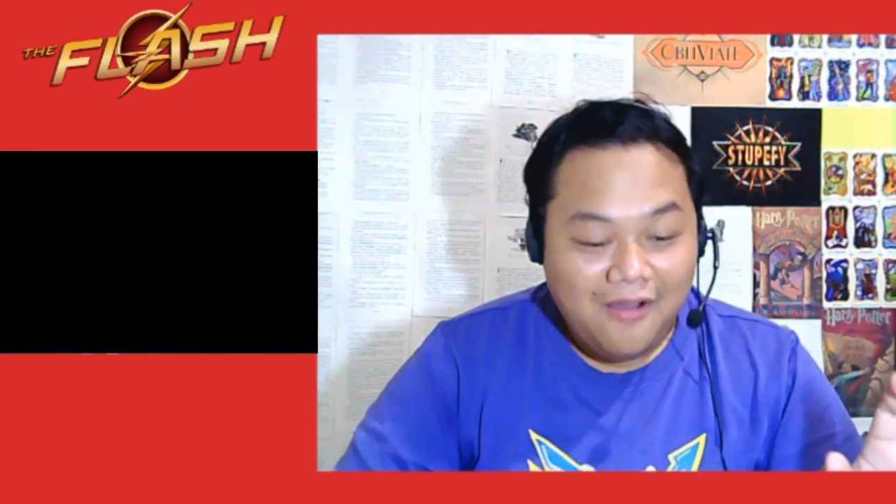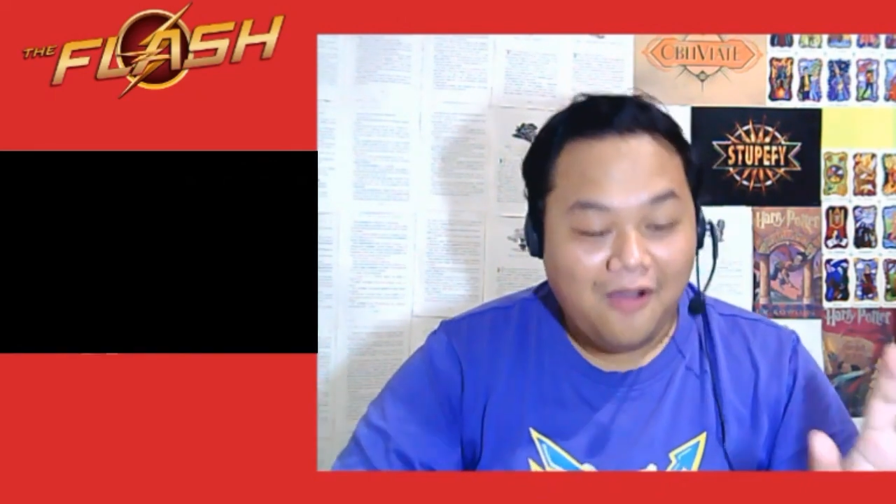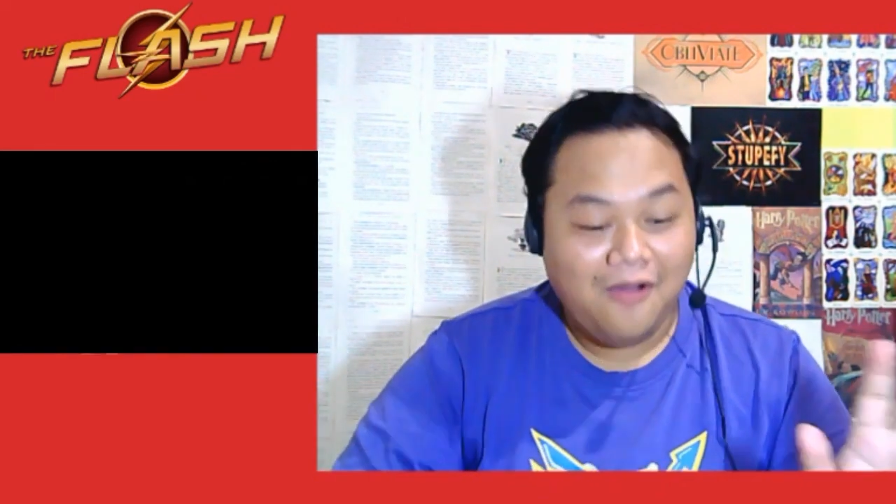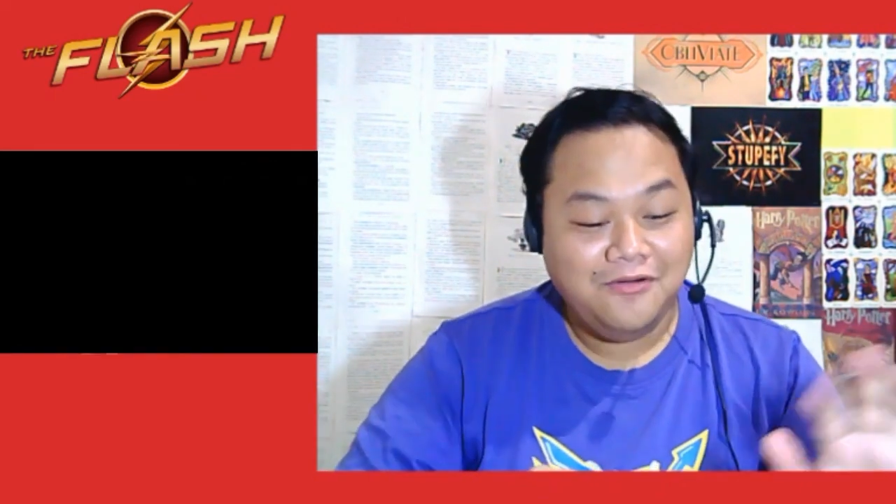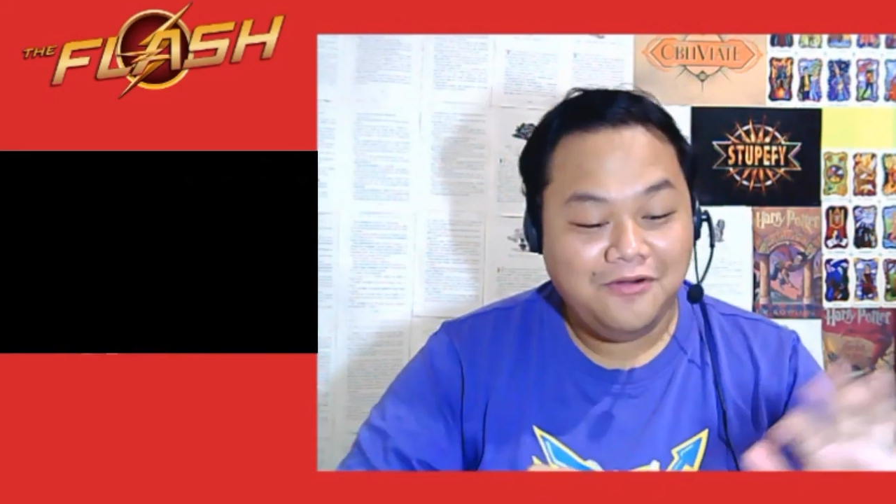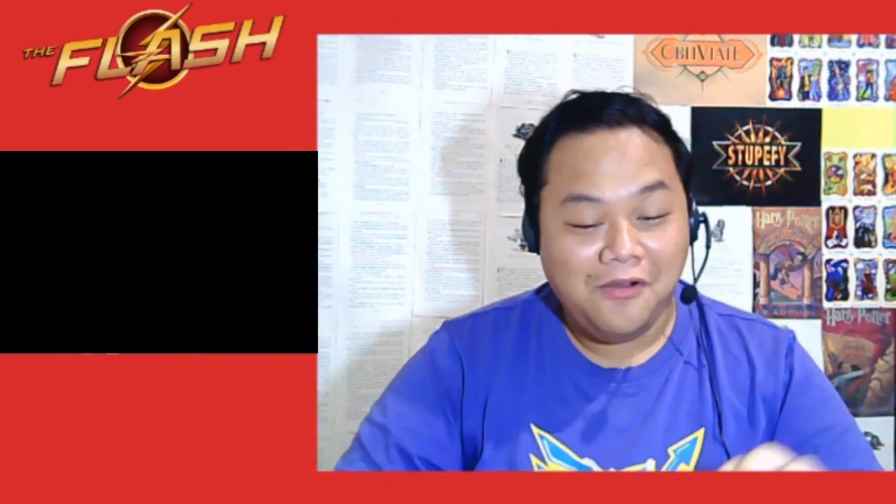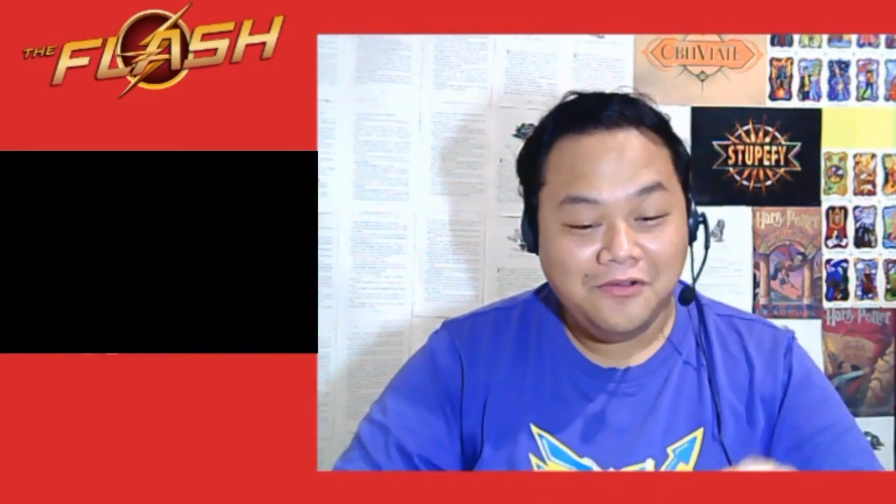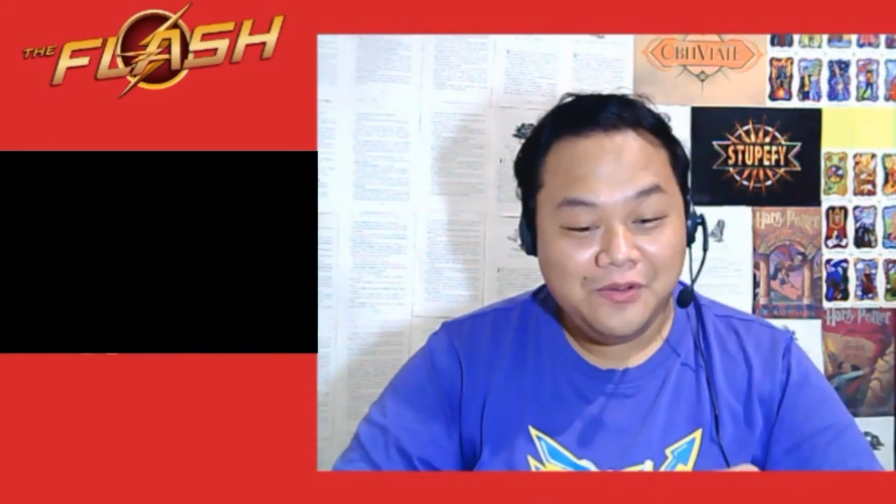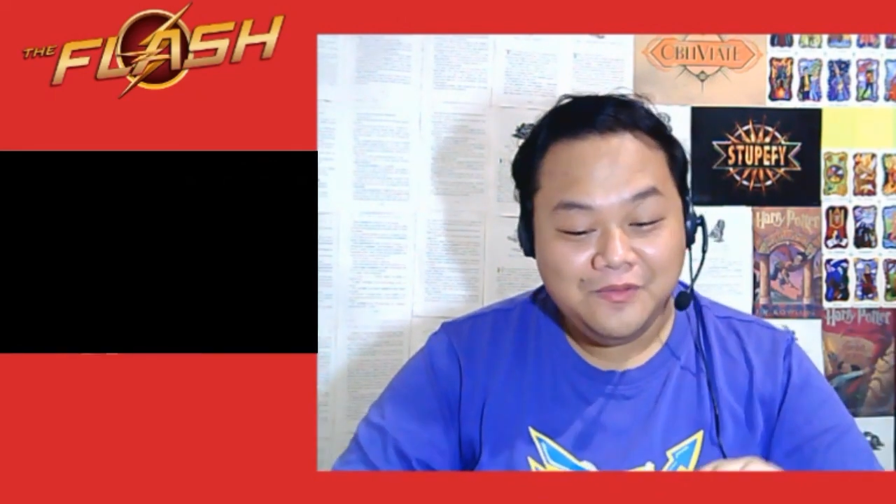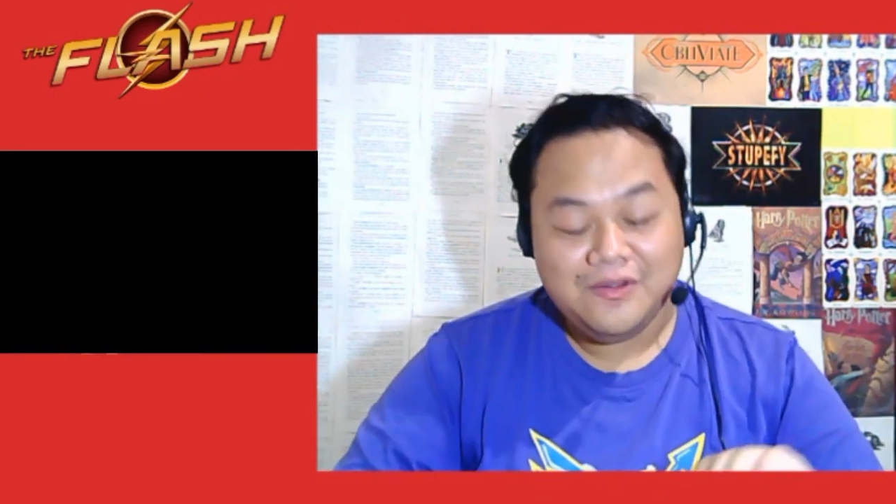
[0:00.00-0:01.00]
Oh no,
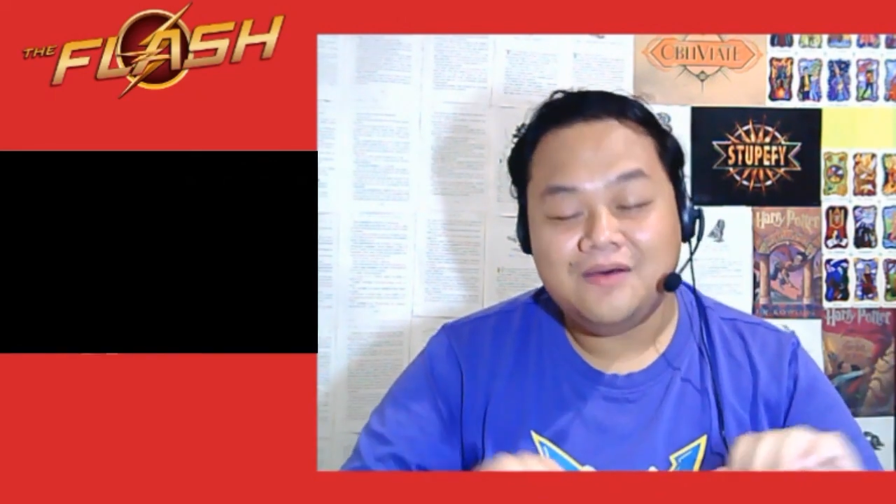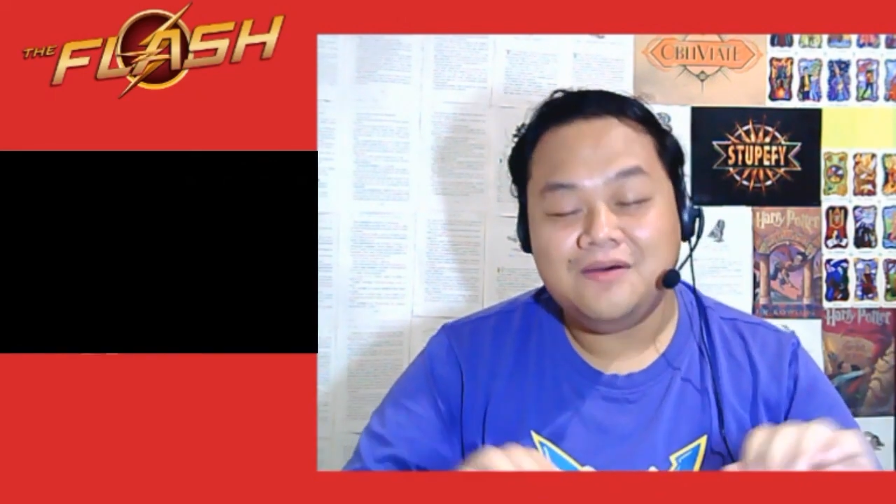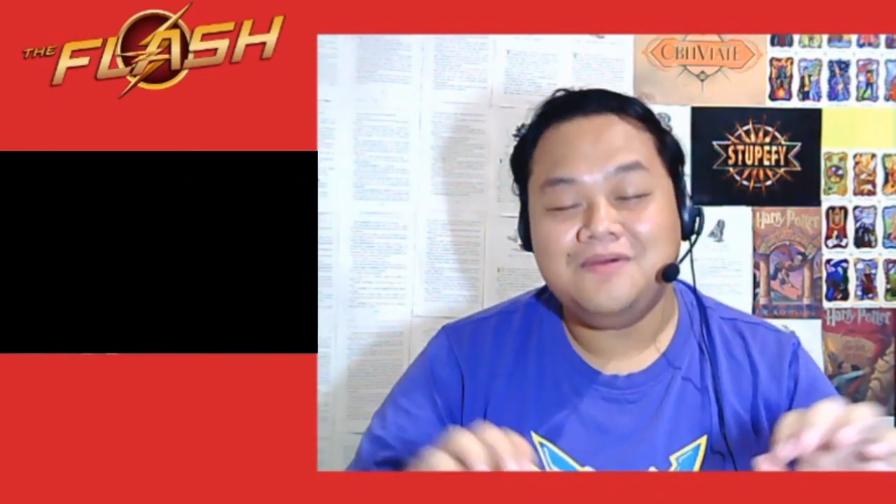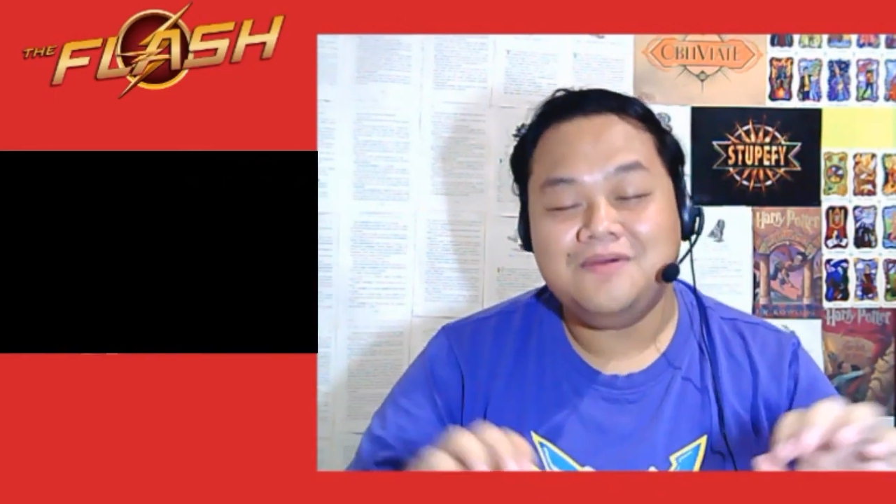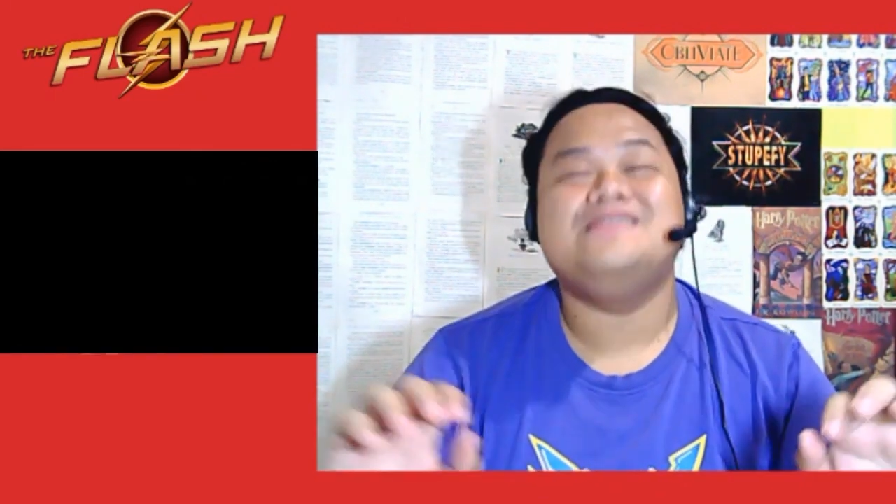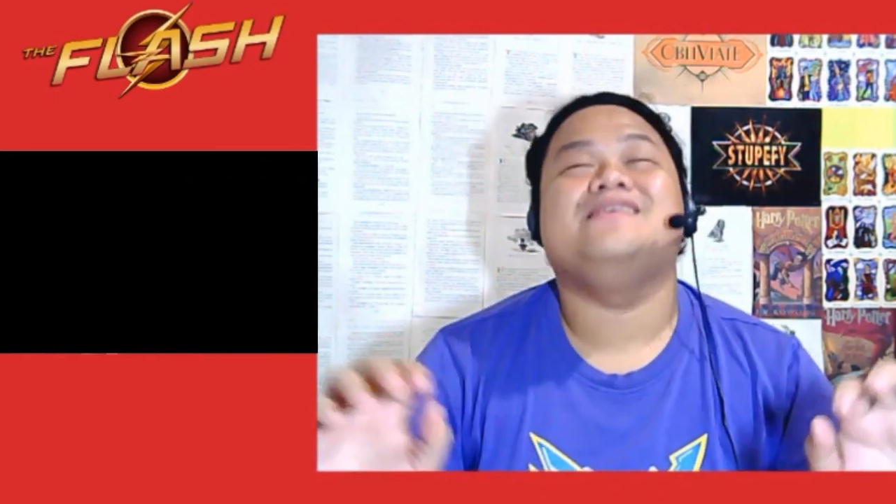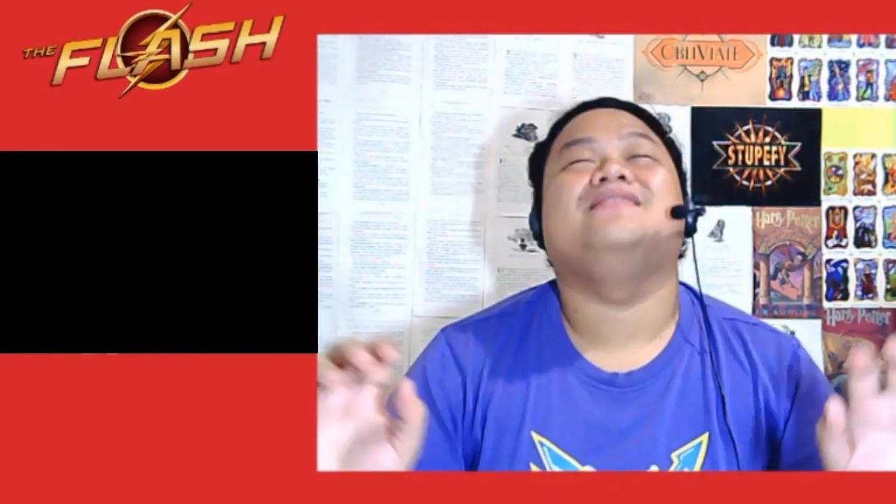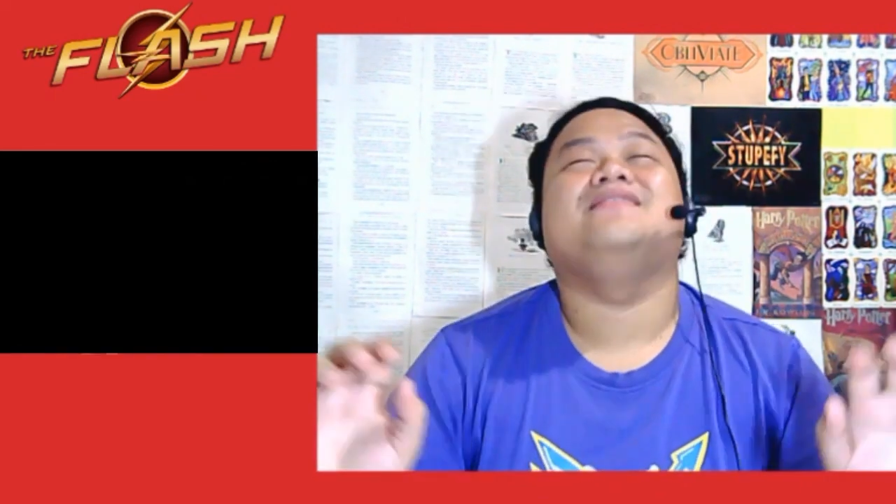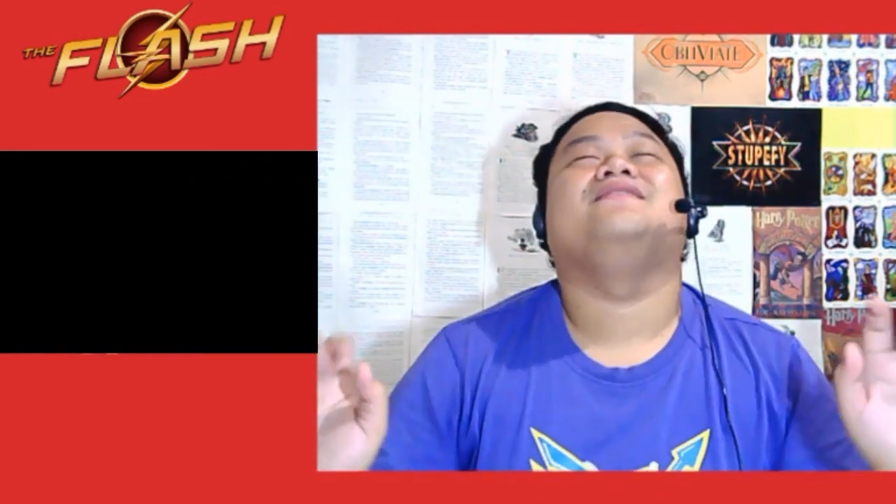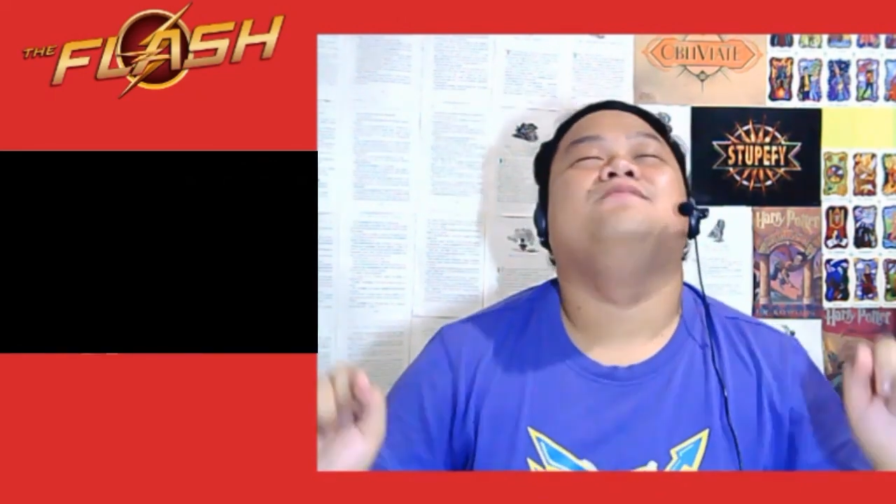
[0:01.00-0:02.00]
don't. Oh, it's
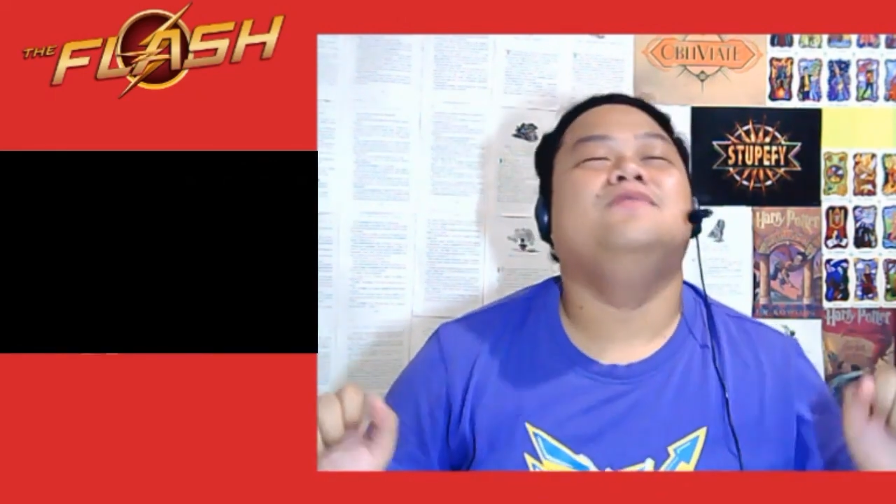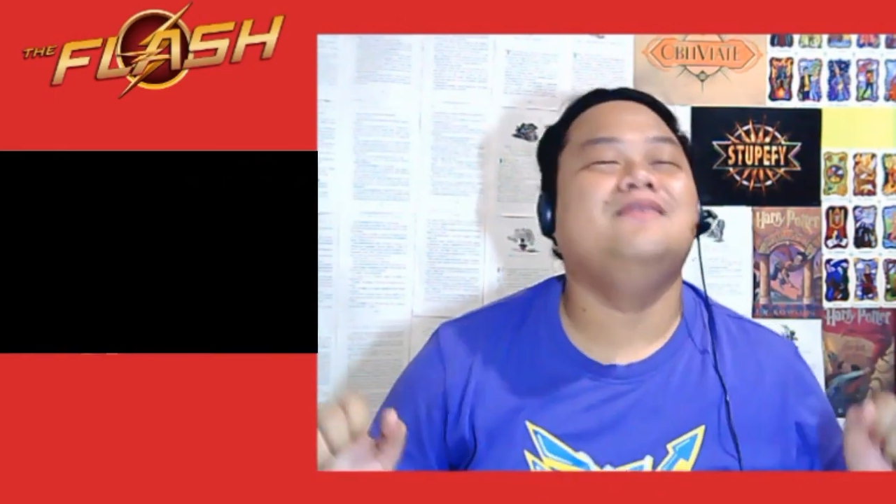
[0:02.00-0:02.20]
ending.